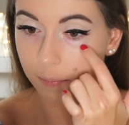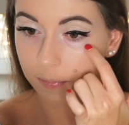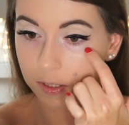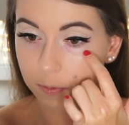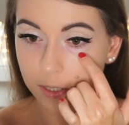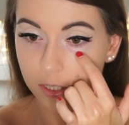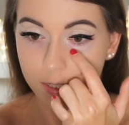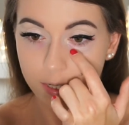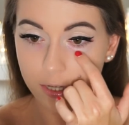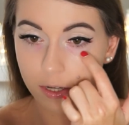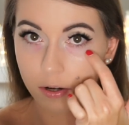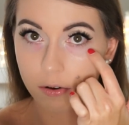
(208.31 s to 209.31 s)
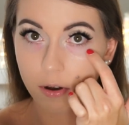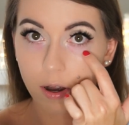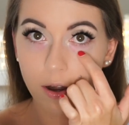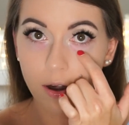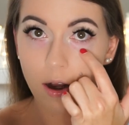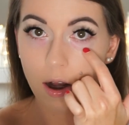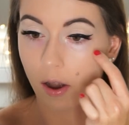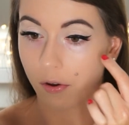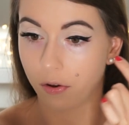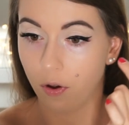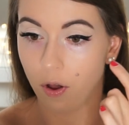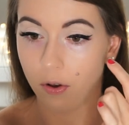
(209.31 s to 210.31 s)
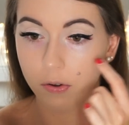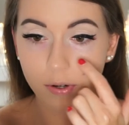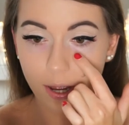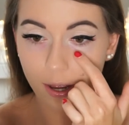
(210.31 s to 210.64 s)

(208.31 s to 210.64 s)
especially here, are gone.